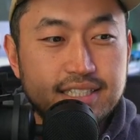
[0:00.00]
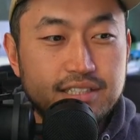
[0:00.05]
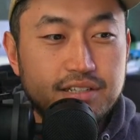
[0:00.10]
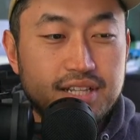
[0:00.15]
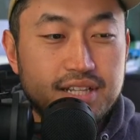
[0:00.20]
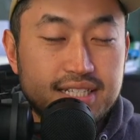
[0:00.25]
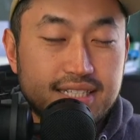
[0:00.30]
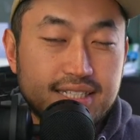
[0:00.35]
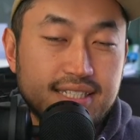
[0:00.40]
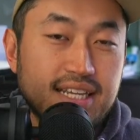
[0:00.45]

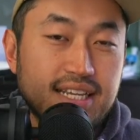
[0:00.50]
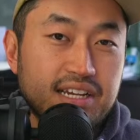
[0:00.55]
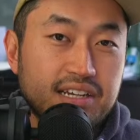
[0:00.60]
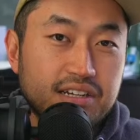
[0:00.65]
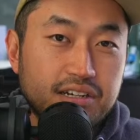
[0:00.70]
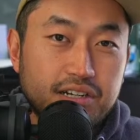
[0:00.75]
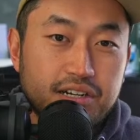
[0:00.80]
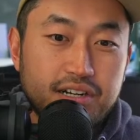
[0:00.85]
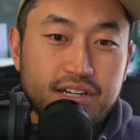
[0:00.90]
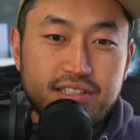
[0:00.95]
So this is a
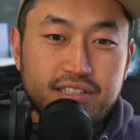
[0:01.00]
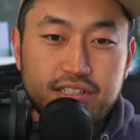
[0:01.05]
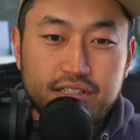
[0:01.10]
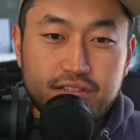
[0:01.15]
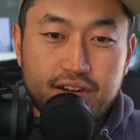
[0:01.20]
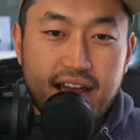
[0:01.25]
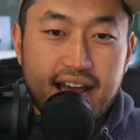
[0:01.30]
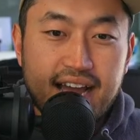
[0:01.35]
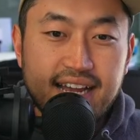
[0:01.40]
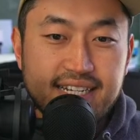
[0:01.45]
good
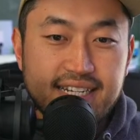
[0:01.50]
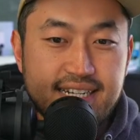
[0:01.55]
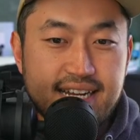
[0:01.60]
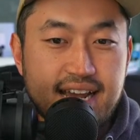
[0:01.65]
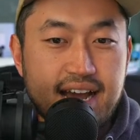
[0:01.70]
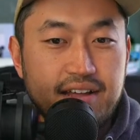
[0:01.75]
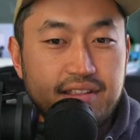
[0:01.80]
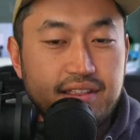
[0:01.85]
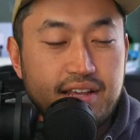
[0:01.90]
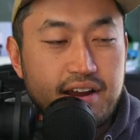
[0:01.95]

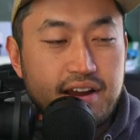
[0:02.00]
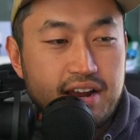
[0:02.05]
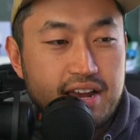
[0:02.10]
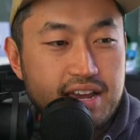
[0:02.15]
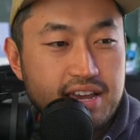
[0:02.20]
strategy out there.